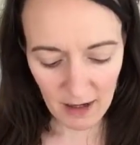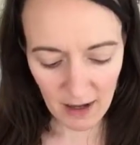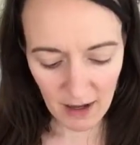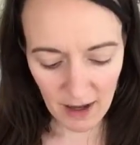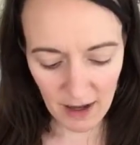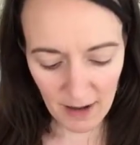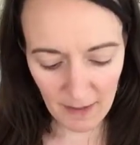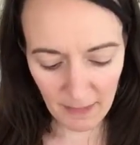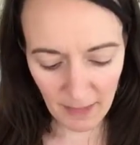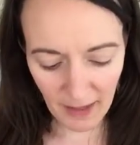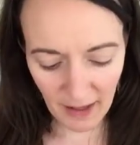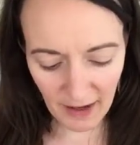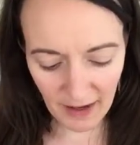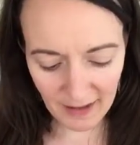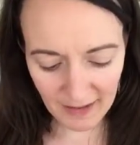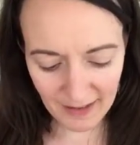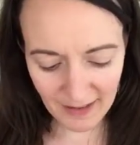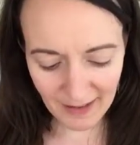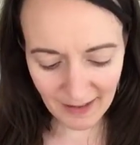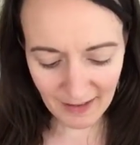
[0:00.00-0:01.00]
That
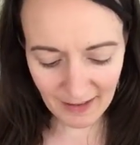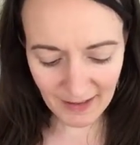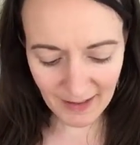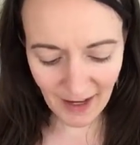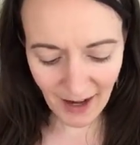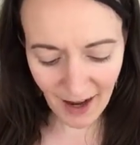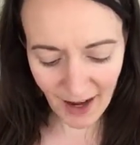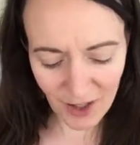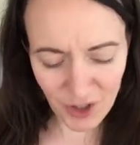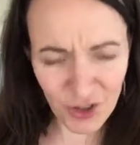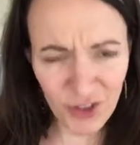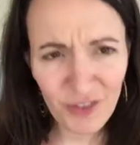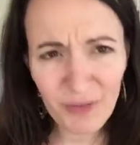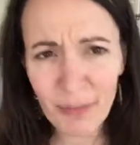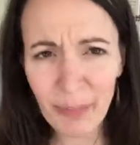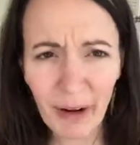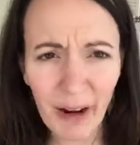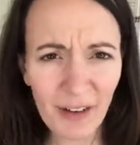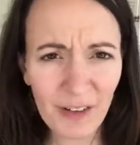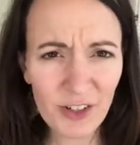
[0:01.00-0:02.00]
has like a touch of
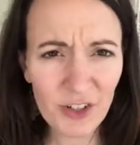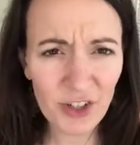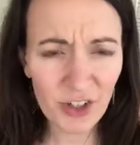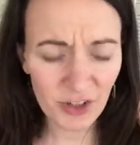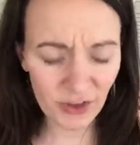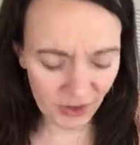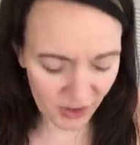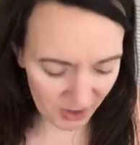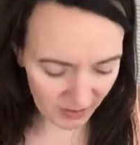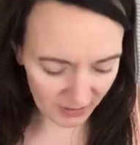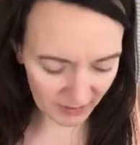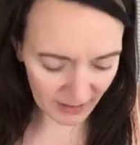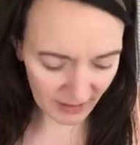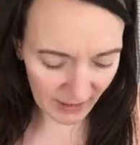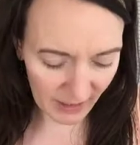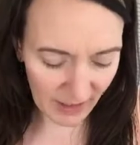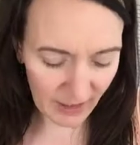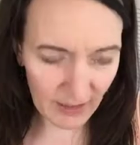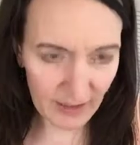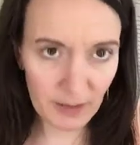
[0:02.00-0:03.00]
brownish undertones
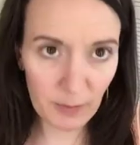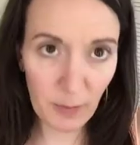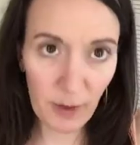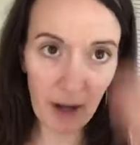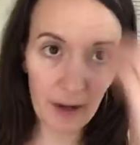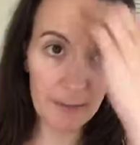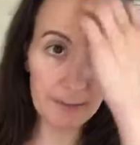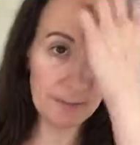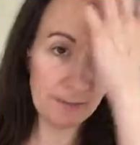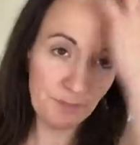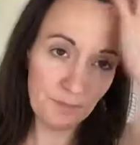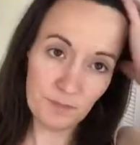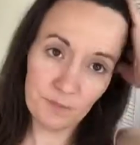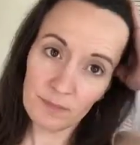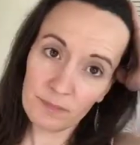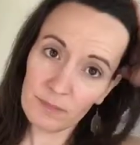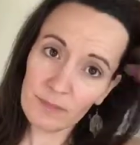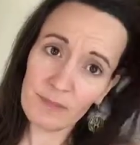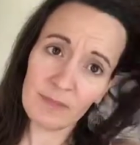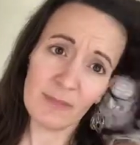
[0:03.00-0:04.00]
in it as well.
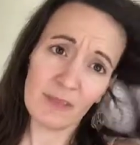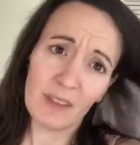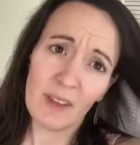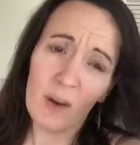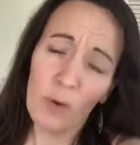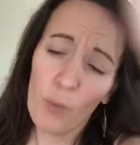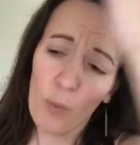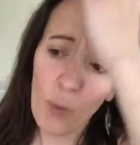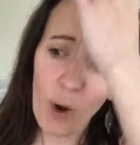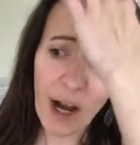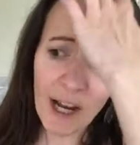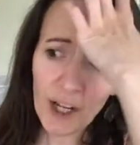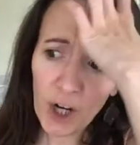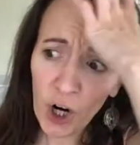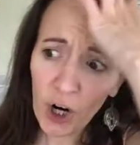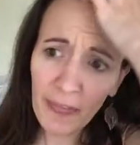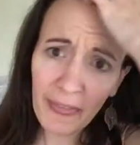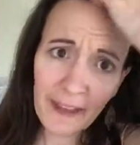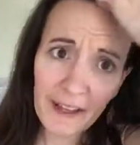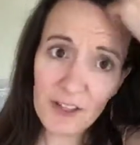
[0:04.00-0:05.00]
What
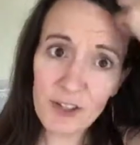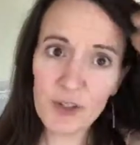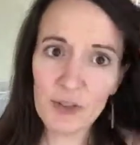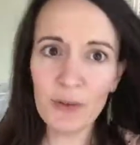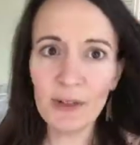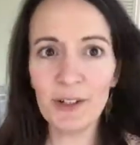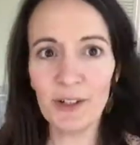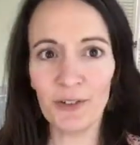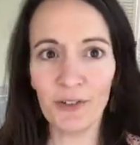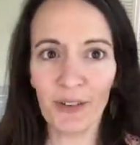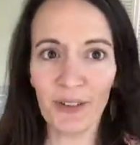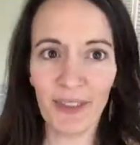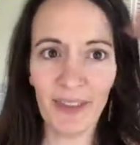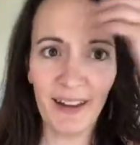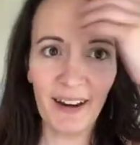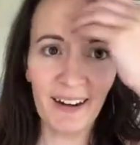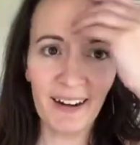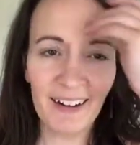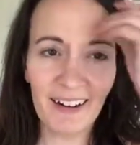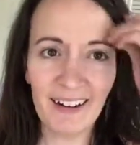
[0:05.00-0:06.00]
are they doing over
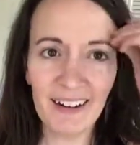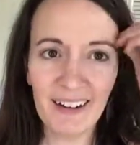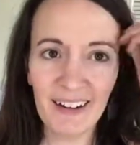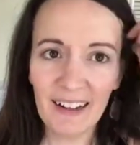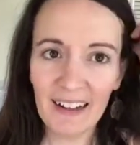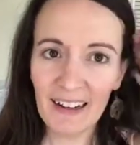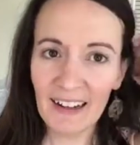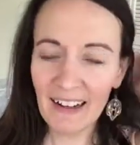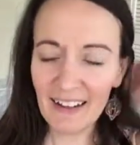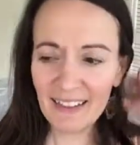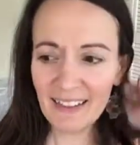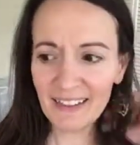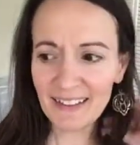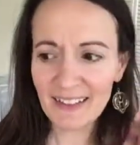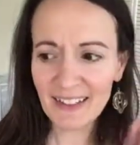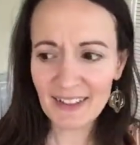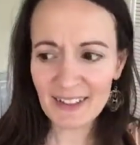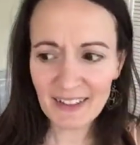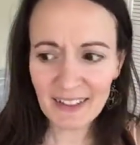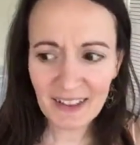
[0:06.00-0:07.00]
there? It
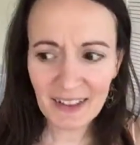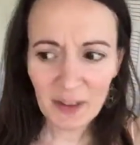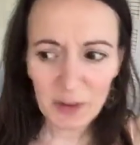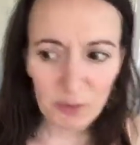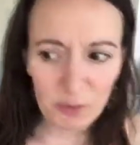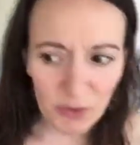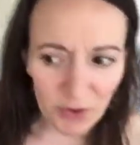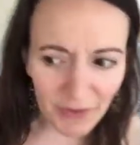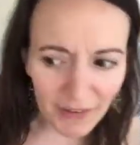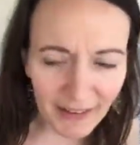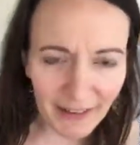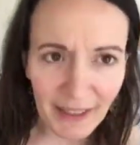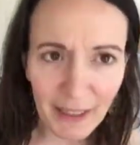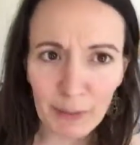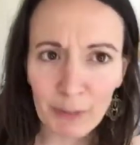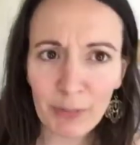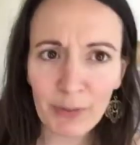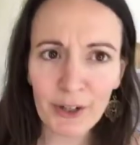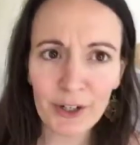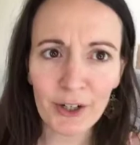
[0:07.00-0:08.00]
sounds like they're moving
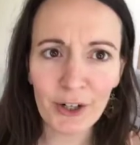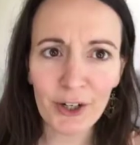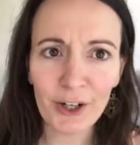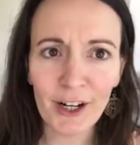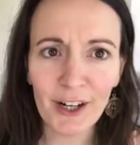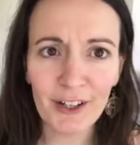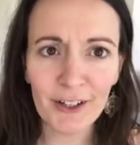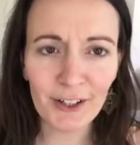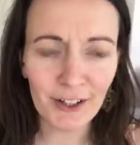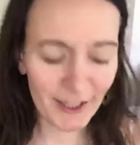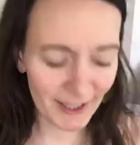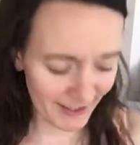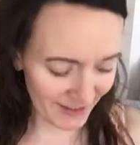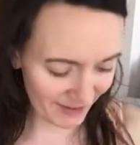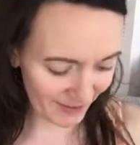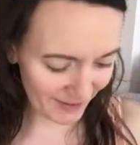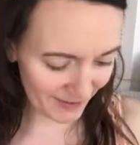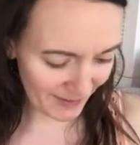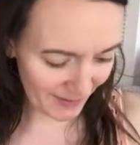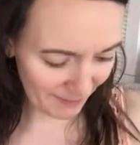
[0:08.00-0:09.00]
like brick or concrete
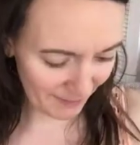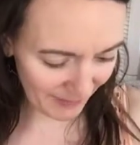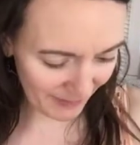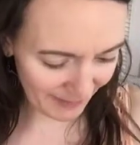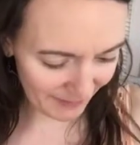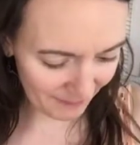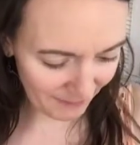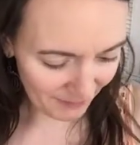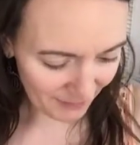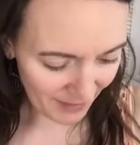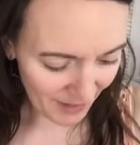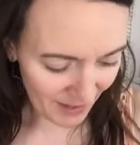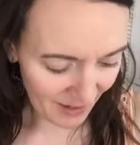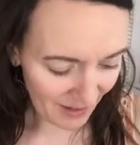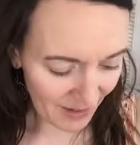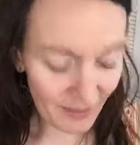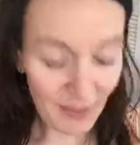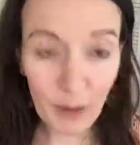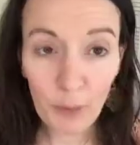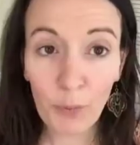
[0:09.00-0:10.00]
or something.
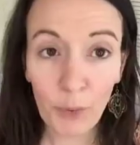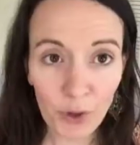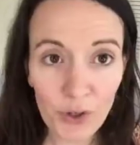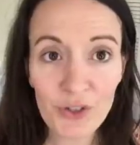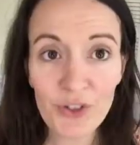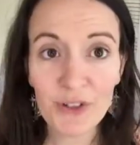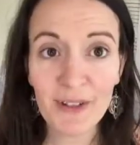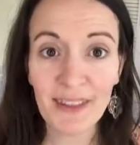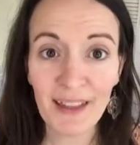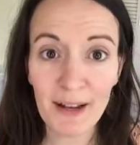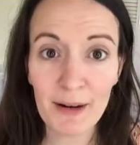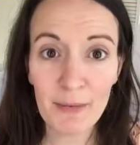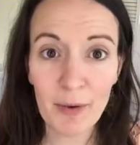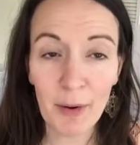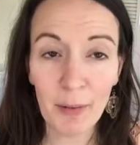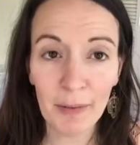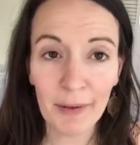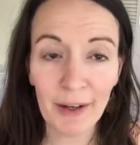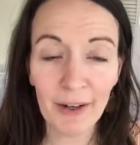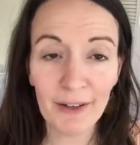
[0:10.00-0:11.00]
They weren't doing that a
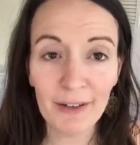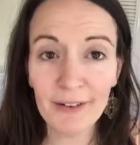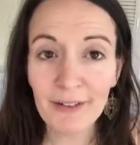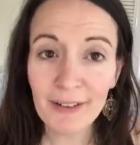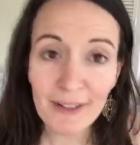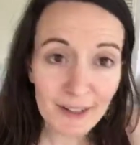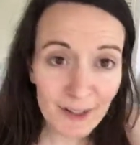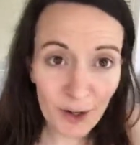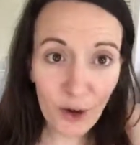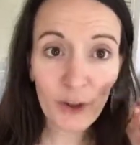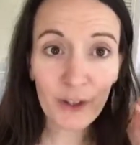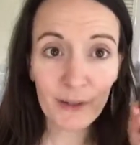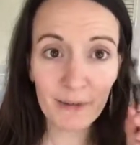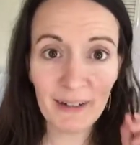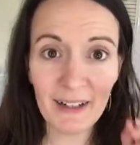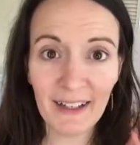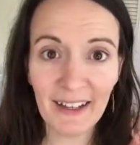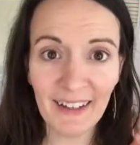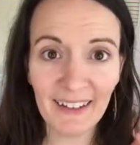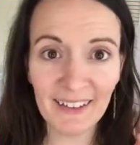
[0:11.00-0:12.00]
moment ago. It's only
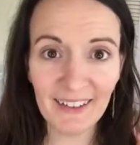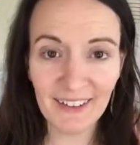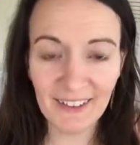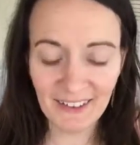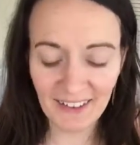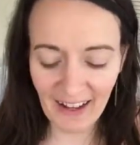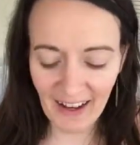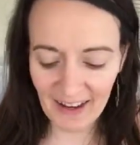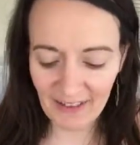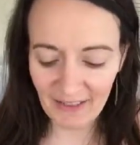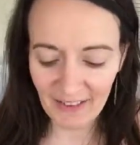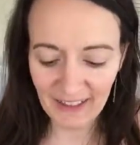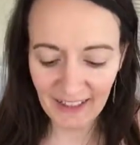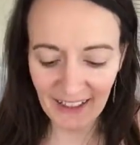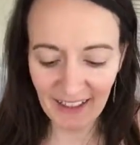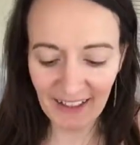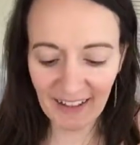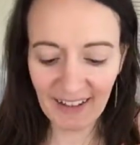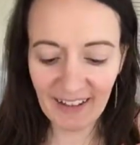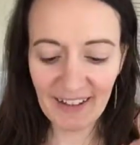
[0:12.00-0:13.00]
when I hit go live on
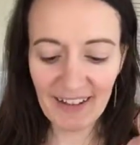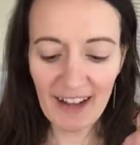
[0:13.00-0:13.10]
here.